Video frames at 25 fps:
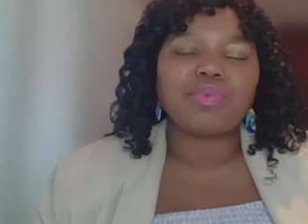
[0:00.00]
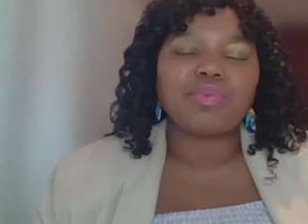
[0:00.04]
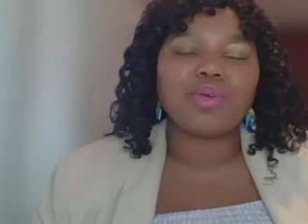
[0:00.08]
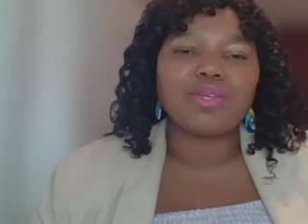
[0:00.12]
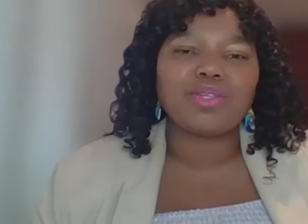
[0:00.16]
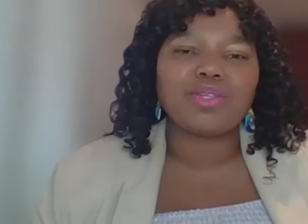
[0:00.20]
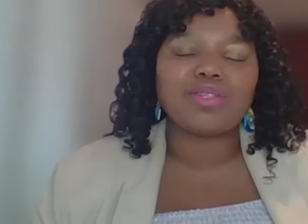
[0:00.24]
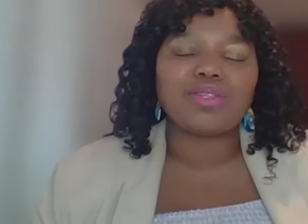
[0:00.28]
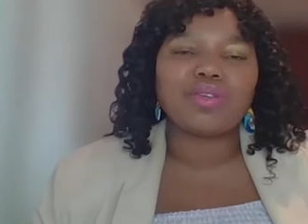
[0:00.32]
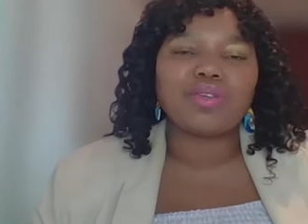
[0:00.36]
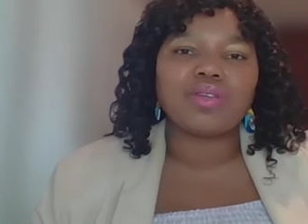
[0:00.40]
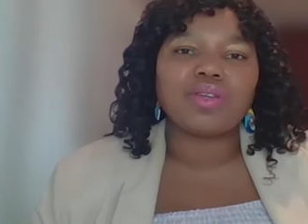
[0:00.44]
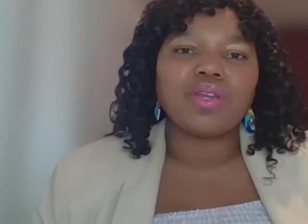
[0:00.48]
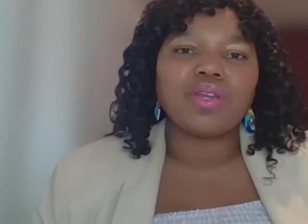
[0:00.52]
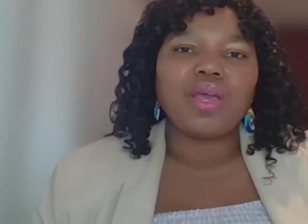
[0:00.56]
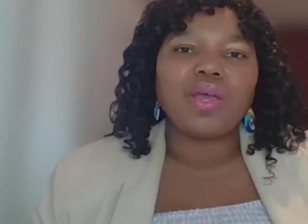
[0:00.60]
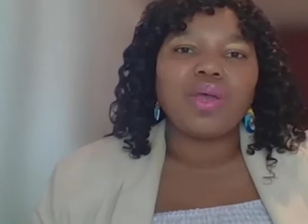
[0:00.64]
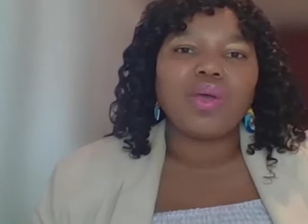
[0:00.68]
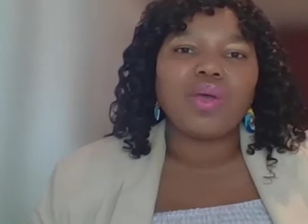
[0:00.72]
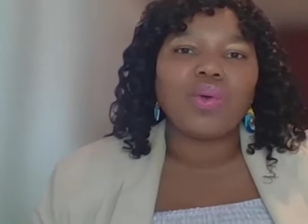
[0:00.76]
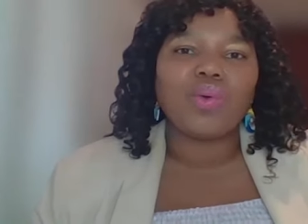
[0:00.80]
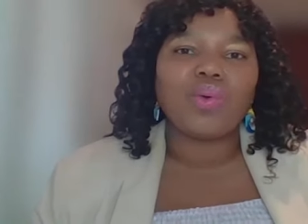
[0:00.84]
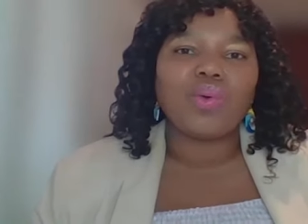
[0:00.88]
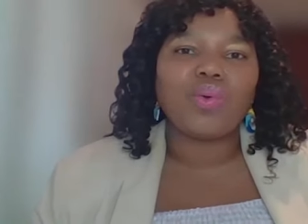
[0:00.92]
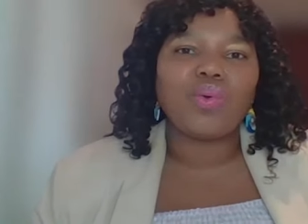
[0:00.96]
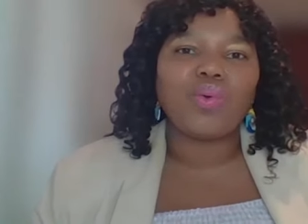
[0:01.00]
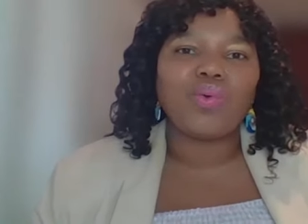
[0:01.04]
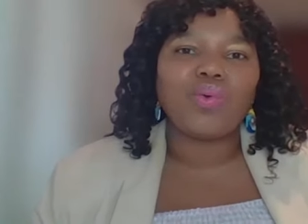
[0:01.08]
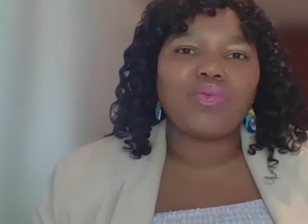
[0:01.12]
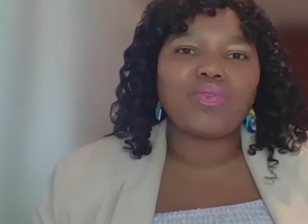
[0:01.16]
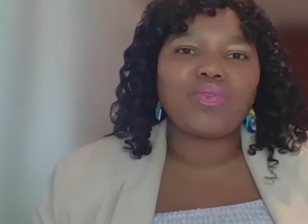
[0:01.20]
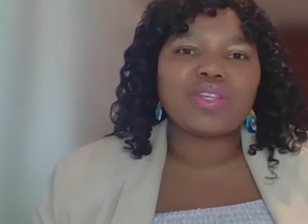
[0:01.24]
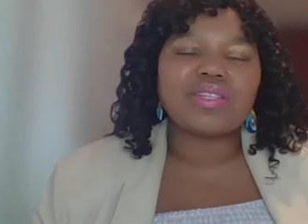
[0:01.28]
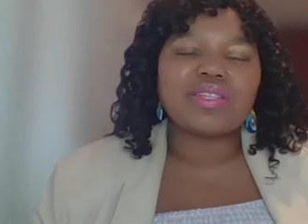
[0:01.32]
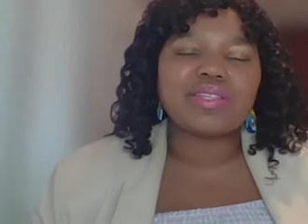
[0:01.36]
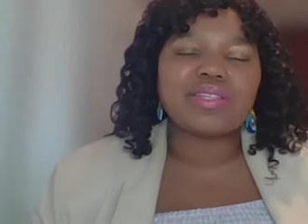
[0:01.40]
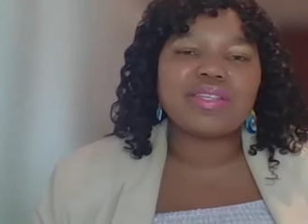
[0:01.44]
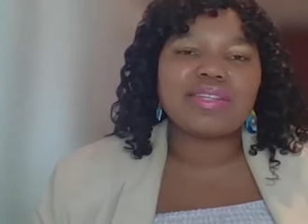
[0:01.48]
person who
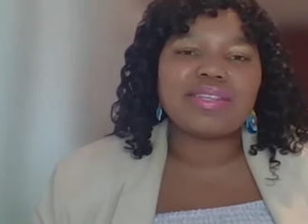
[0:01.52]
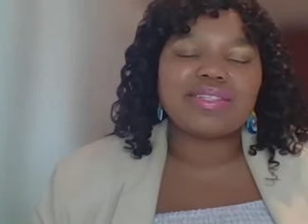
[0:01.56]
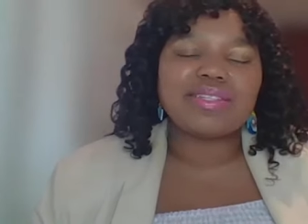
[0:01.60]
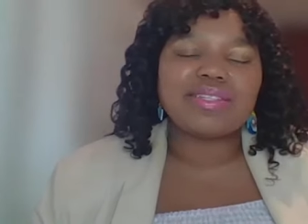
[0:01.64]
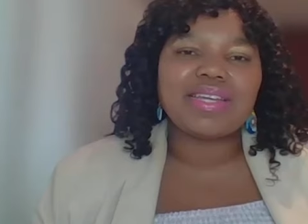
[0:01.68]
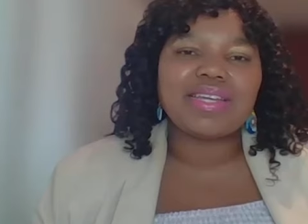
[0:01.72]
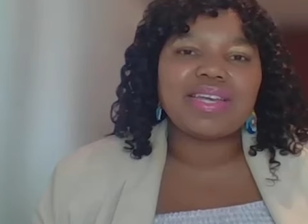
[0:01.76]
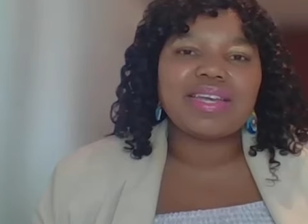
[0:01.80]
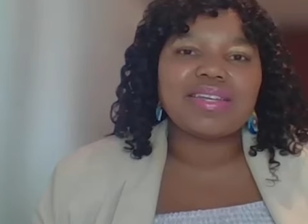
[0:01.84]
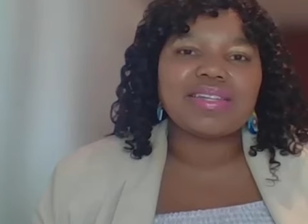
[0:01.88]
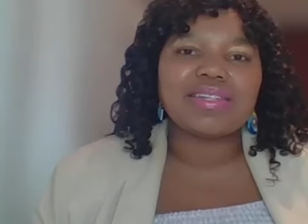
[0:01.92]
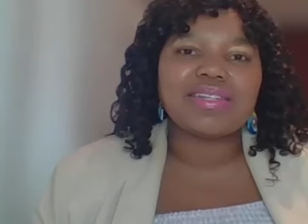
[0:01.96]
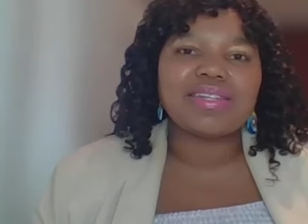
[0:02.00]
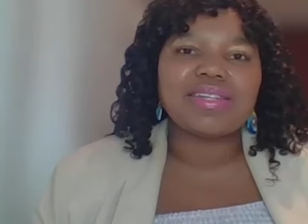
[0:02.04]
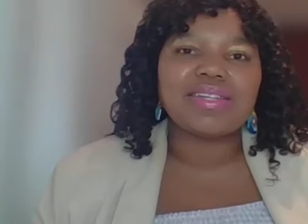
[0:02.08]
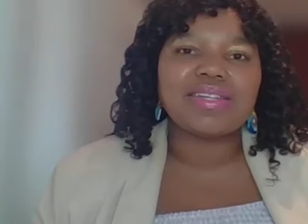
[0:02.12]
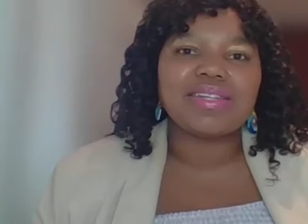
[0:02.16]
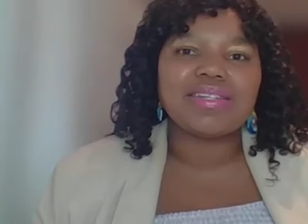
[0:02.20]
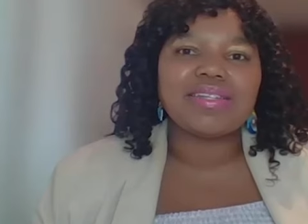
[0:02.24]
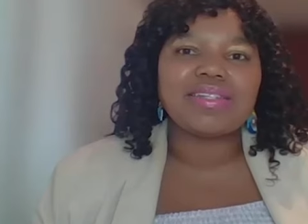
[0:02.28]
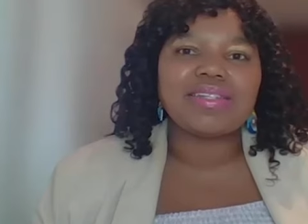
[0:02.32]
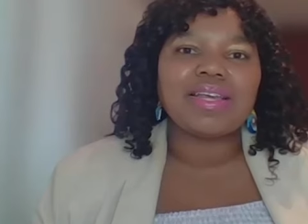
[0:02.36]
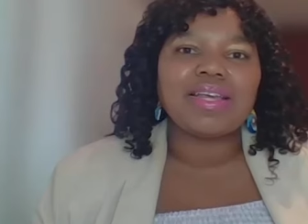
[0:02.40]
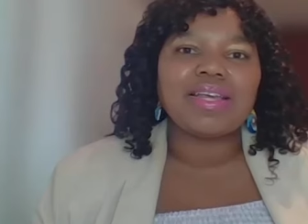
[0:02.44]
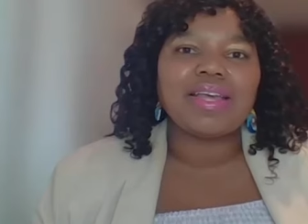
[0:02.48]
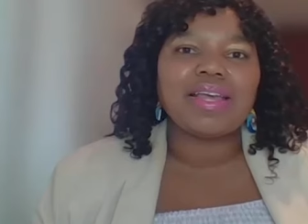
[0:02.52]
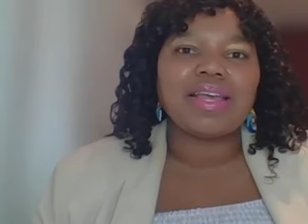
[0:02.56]
facilitated